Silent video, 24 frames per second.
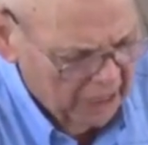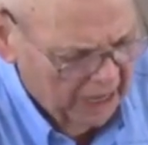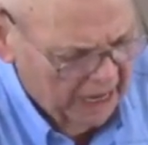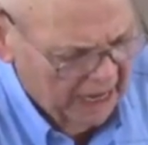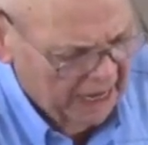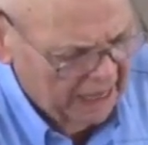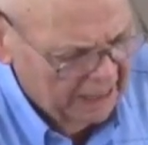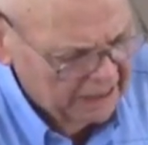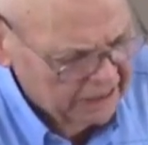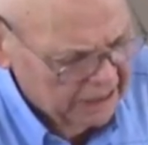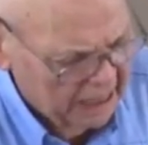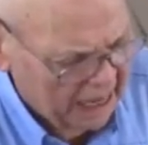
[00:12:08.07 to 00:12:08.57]

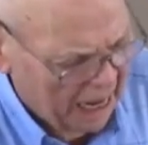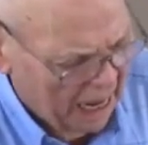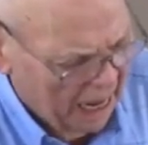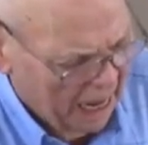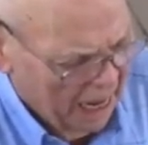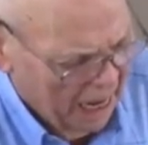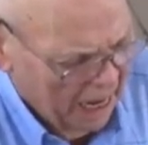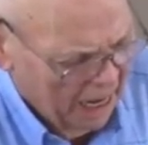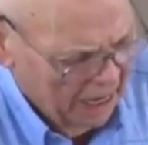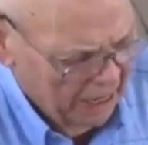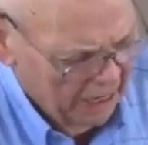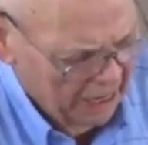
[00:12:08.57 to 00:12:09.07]
and
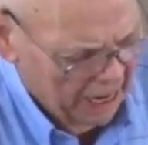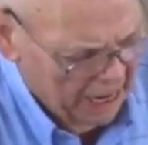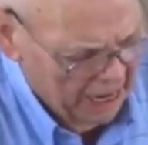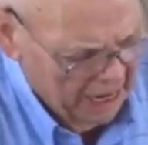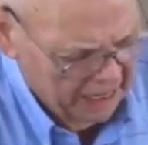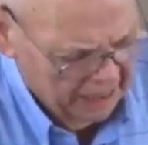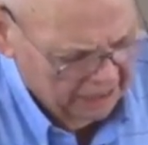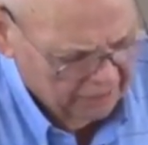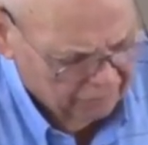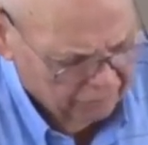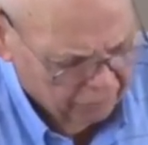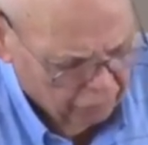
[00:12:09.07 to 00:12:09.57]

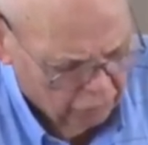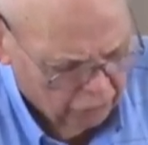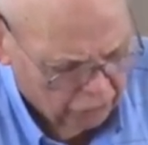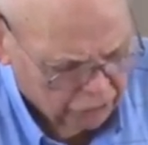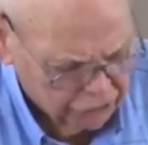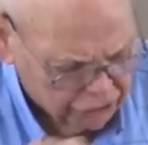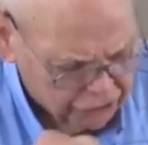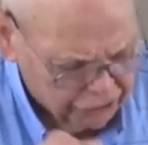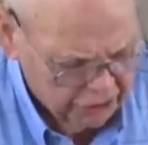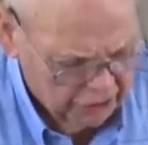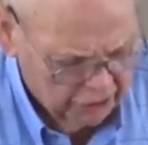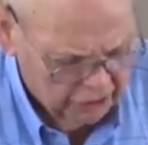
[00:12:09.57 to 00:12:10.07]
in
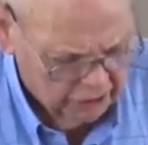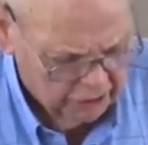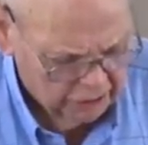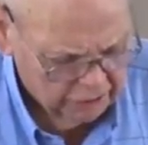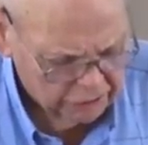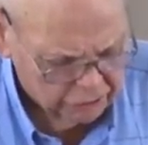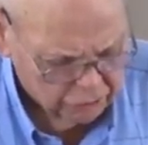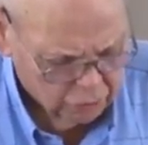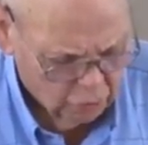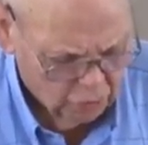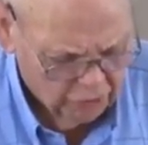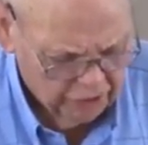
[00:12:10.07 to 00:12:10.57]
verse
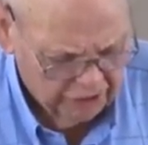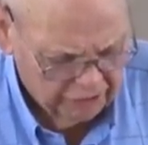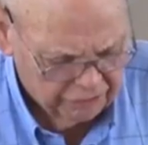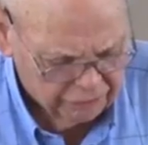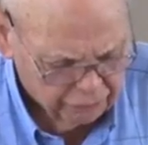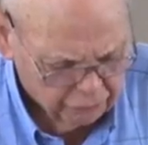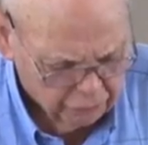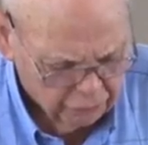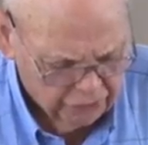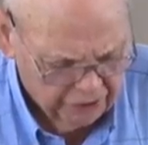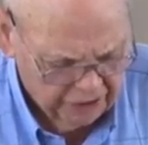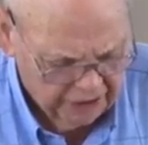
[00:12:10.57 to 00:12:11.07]
uh,
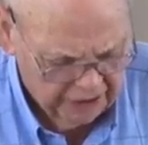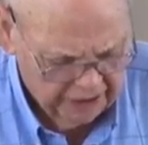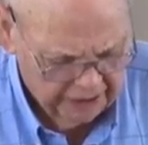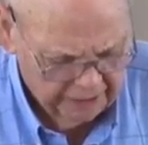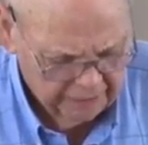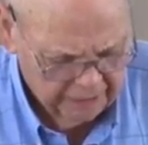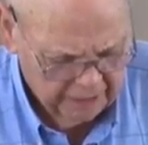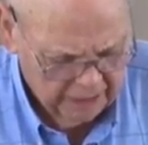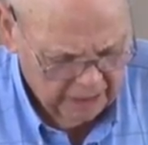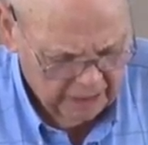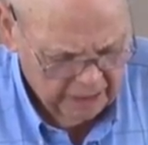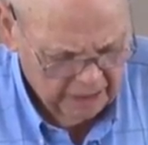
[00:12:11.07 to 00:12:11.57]

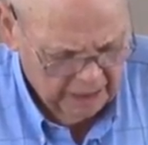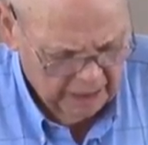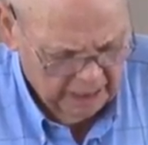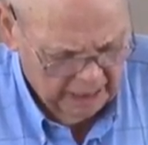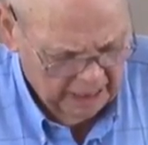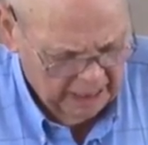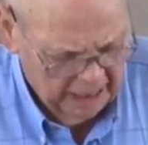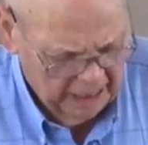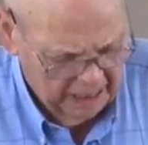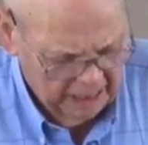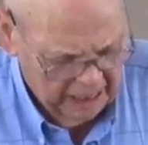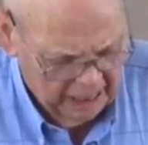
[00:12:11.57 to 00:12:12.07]
23,
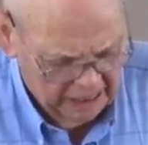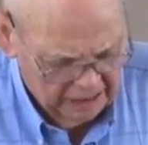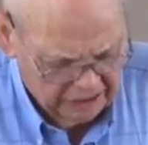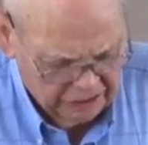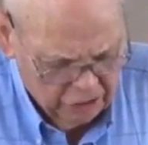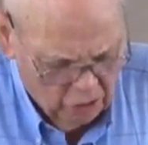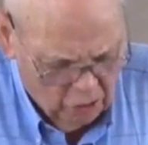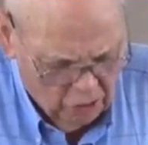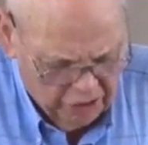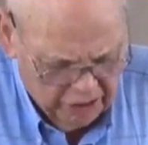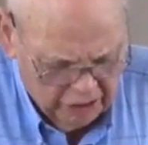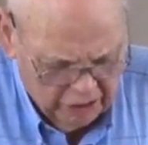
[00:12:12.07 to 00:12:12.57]
and, and,
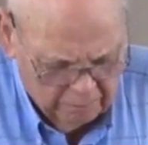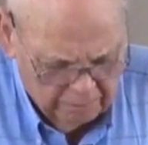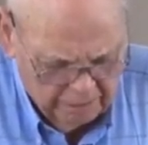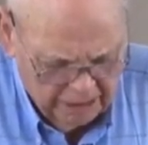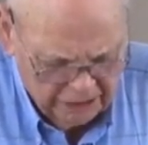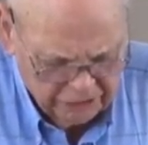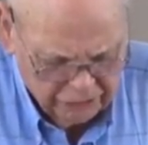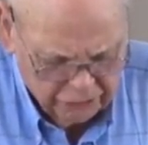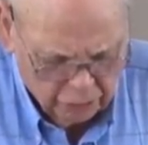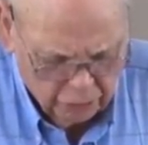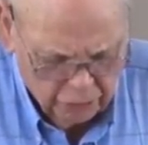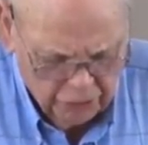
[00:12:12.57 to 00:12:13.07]
talking
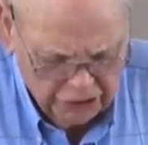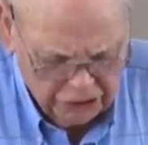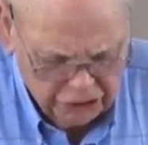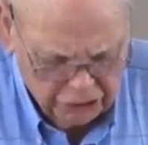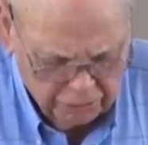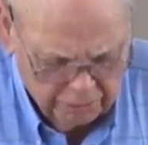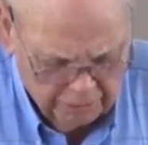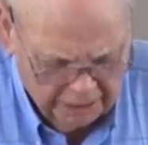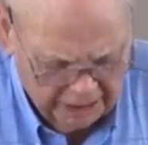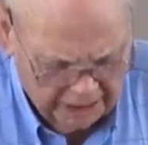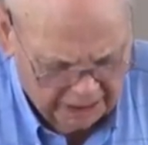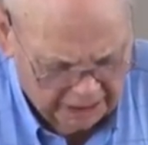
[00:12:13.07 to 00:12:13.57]
about the rich
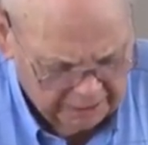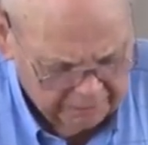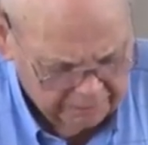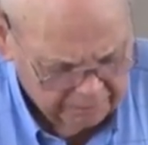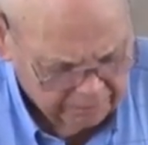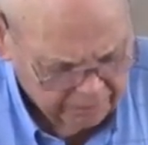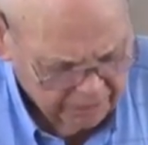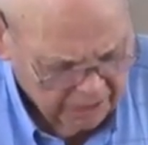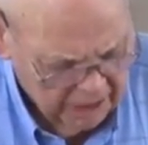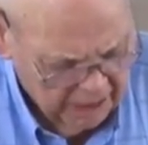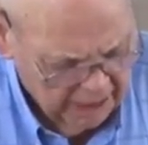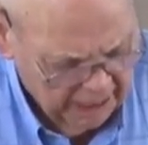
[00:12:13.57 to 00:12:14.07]

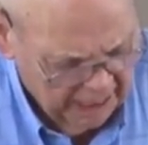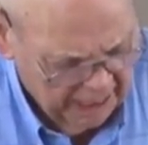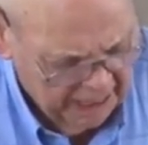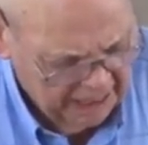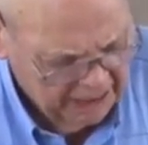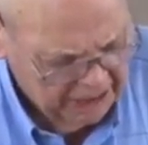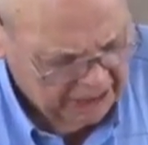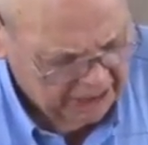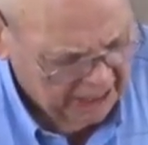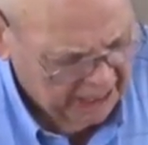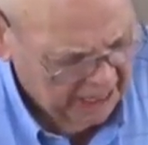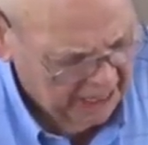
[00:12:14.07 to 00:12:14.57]
man,
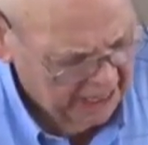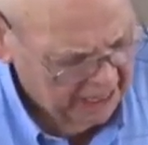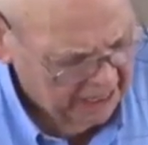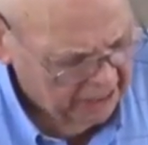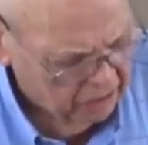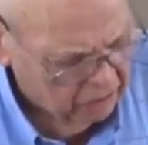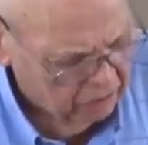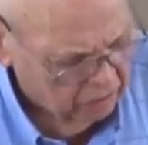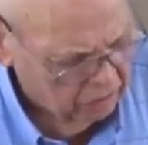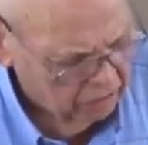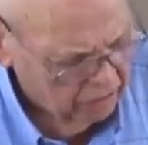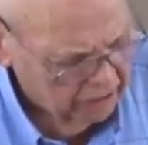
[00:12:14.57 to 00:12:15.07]
and in
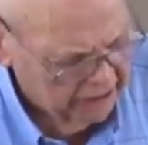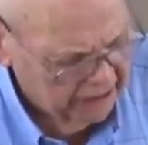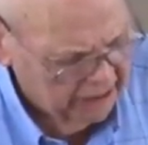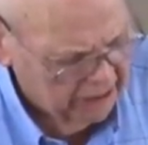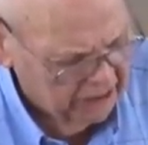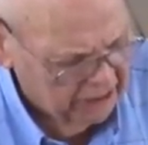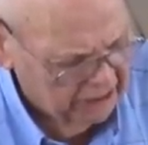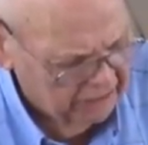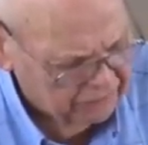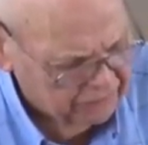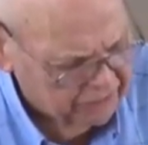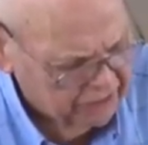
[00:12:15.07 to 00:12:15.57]
hell he
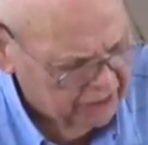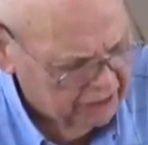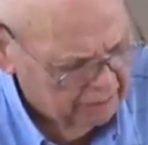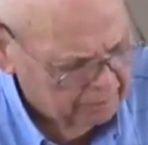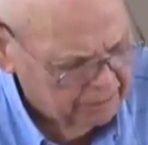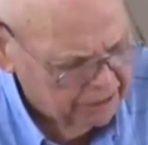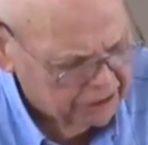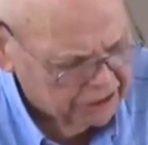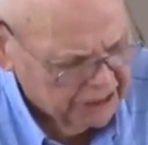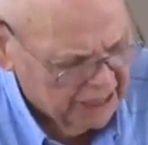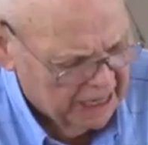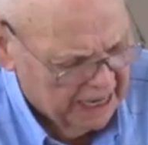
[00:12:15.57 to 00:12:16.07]
lifted up
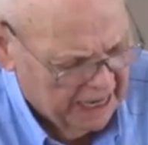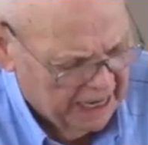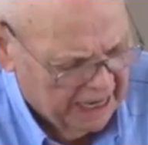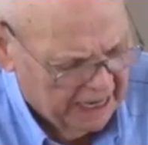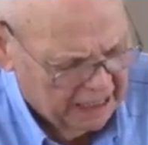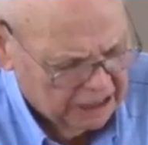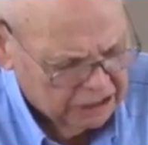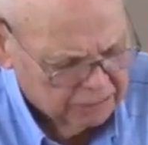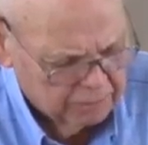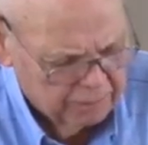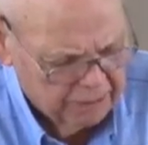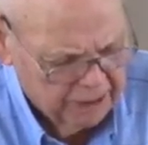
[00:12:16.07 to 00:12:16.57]
his
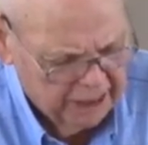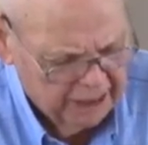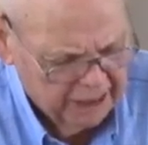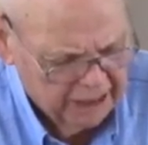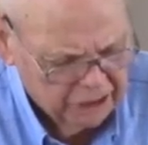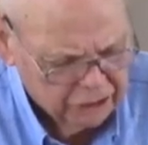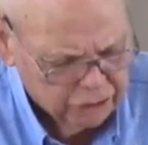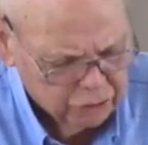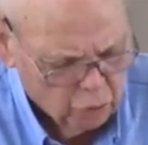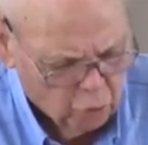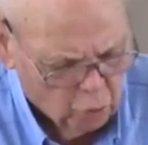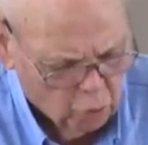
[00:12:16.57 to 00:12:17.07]
eyes, being
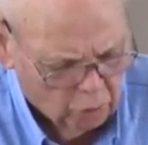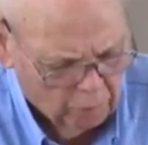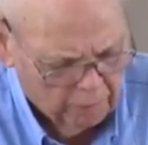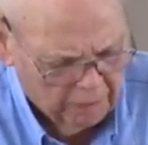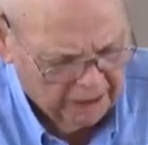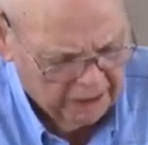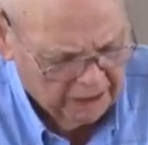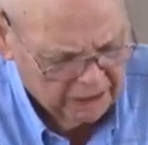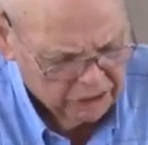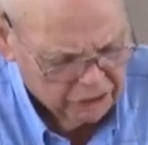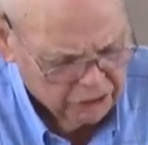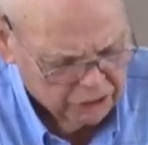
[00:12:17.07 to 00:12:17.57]
in
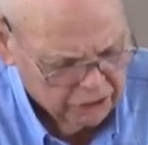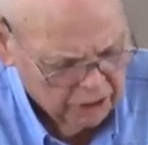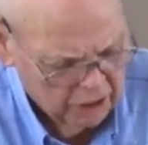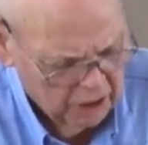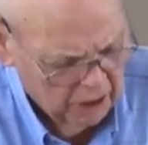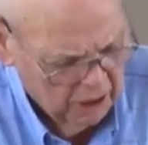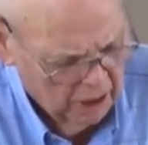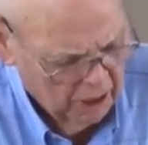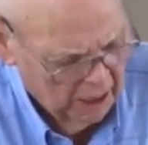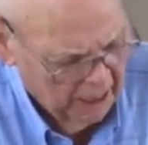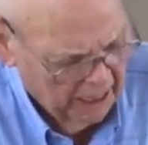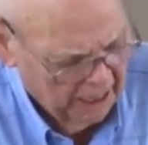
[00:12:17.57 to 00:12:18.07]
torments,
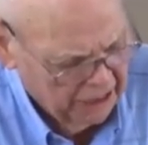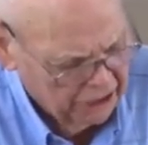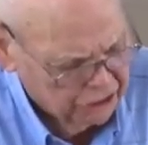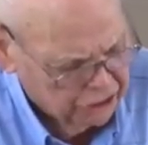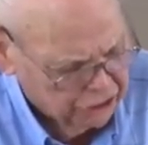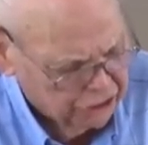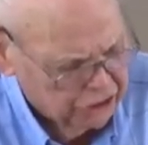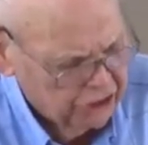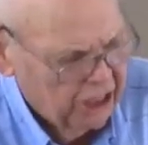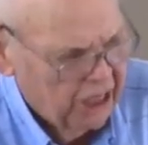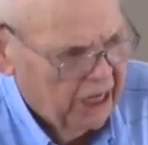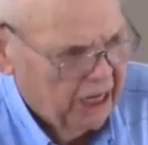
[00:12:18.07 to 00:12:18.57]
and
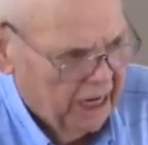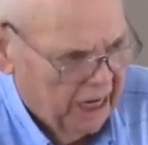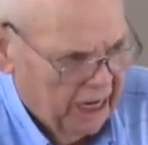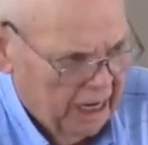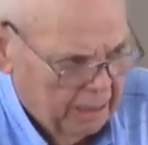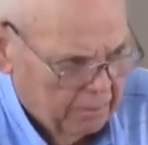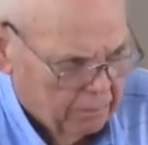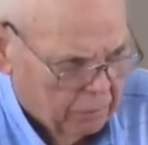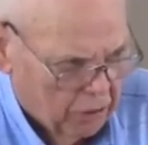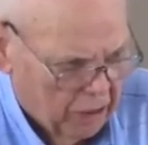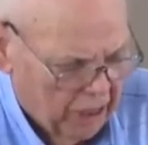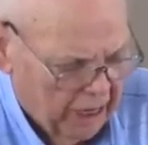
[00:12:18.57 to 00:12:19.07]
seeing
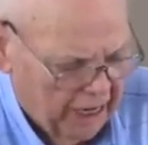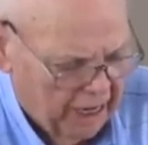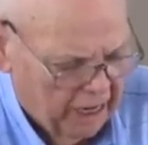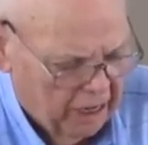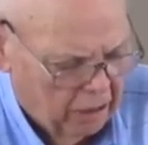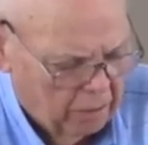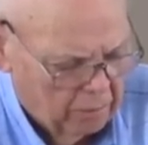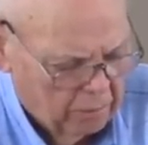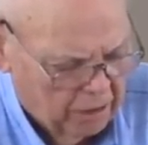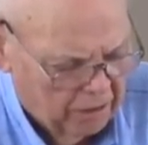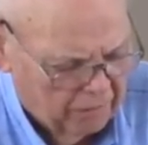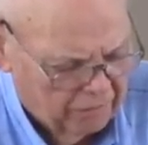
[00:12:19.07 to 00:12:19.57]

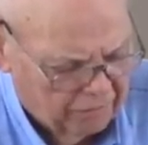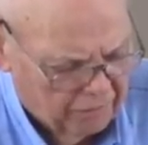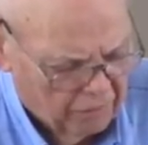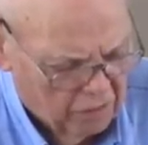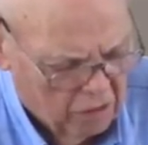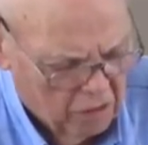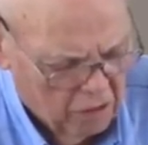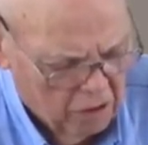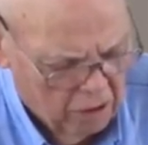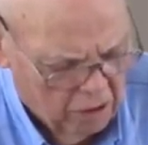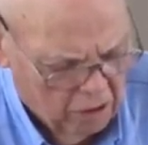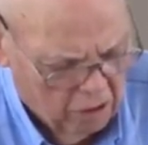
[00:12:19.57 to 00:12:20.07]
Abraham
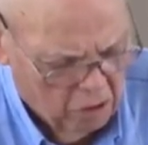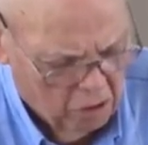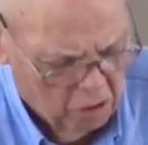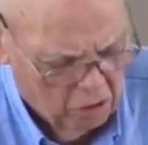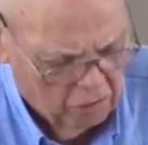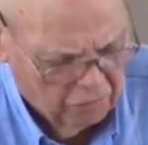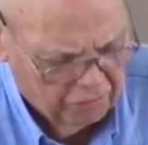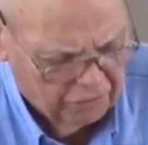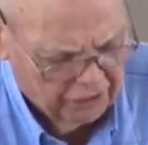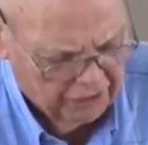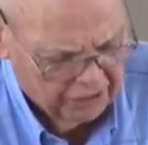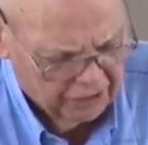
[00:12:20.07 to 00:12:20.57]
afar
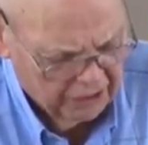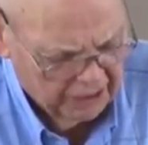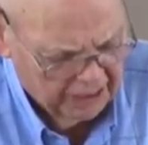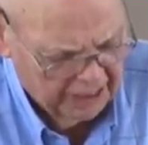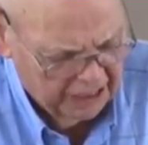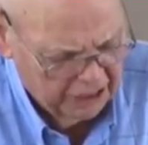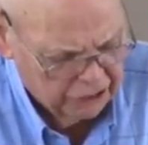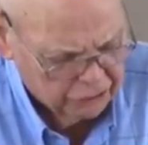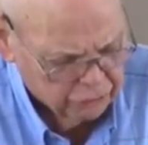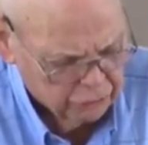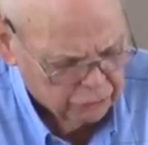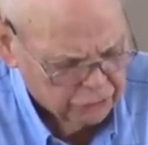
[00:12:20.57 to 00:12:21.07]
off and
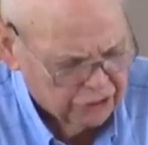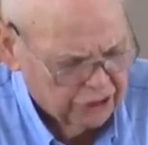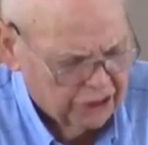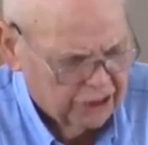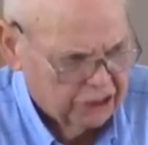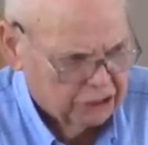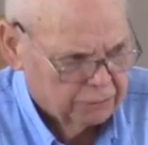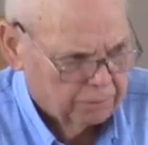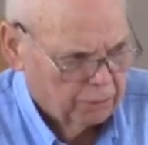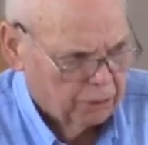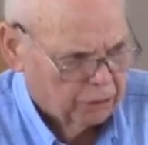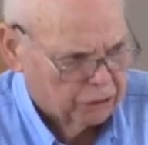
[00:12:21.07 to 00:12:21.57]
Lazarus in
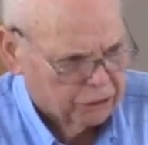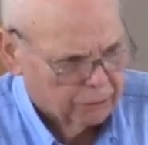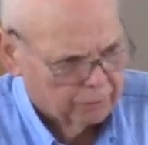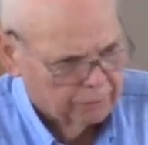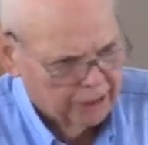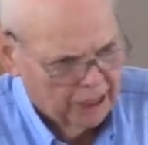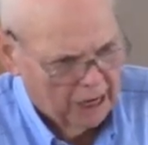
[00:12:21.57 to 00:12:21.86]
his bosom.